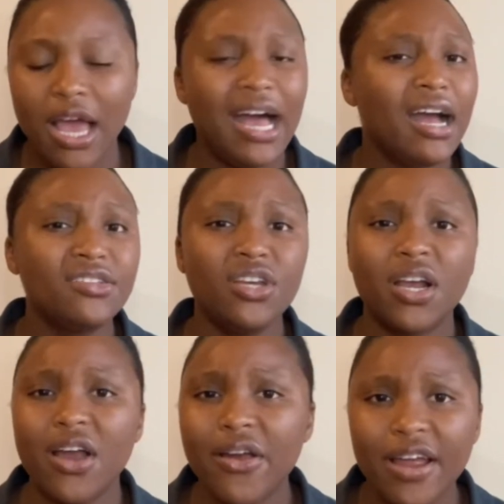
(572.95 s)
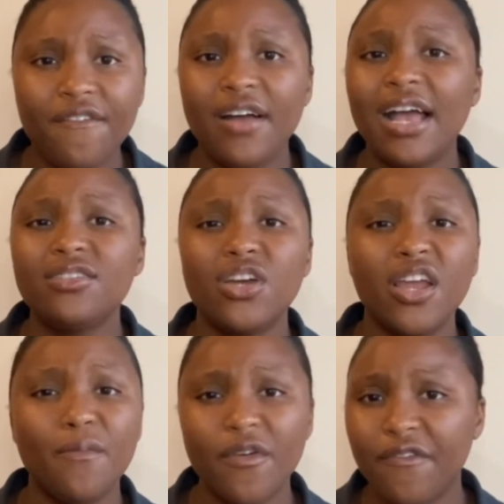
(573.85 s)
Ask your career advisor,
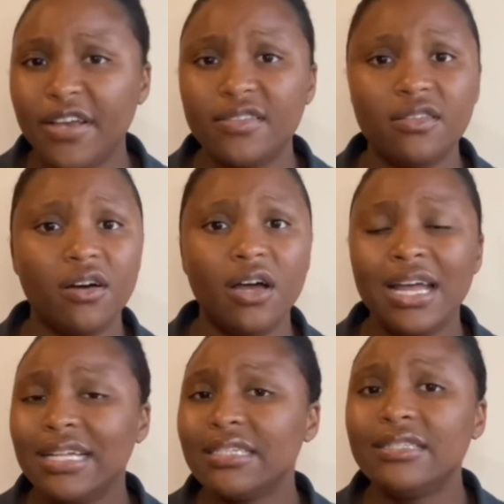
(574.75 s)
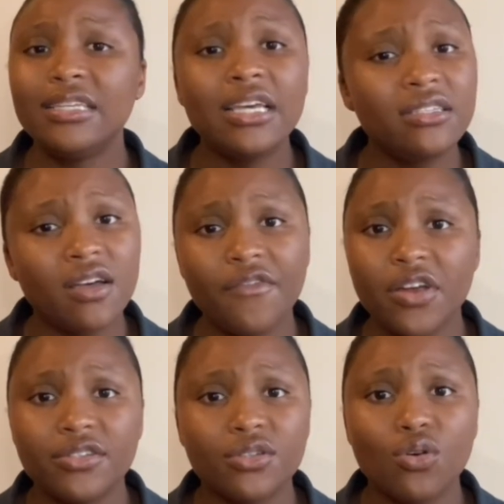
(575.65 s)
your professor, the deans of
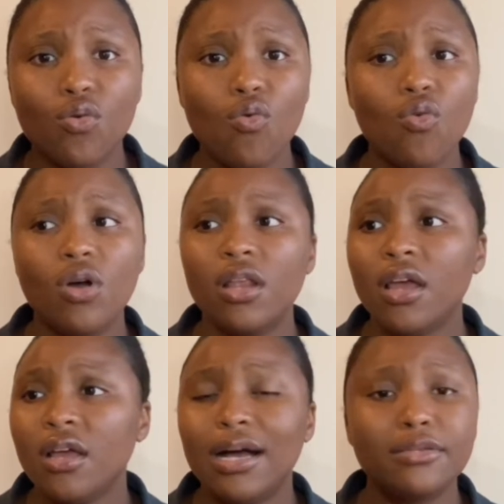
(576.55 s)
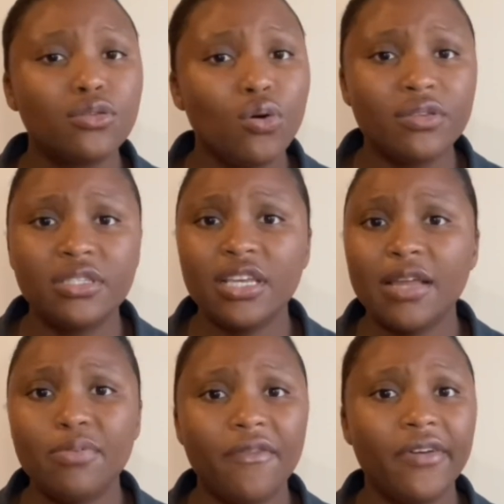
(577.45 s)
your school,
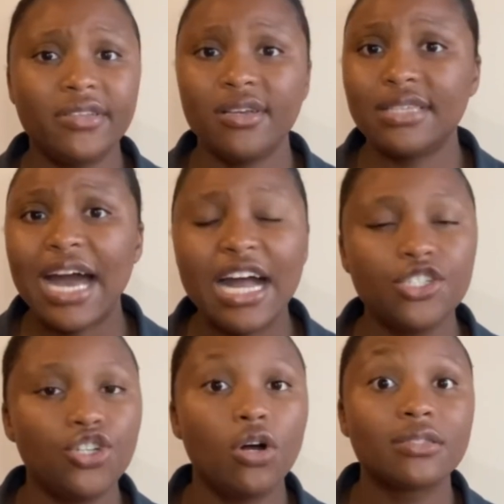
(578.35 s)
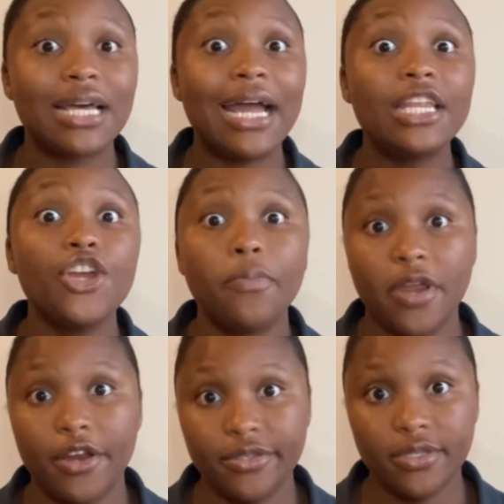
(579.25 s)
associate professors, adjuncts, and your
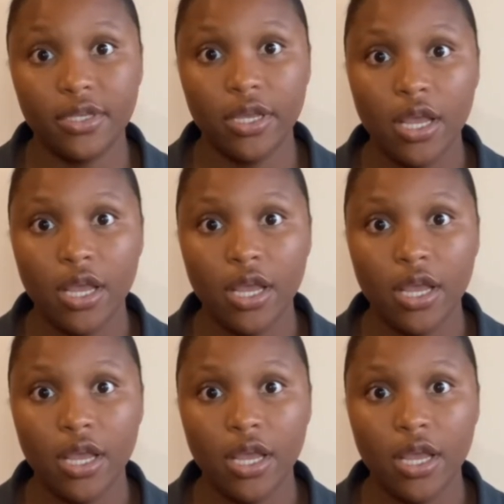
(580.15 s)
peers.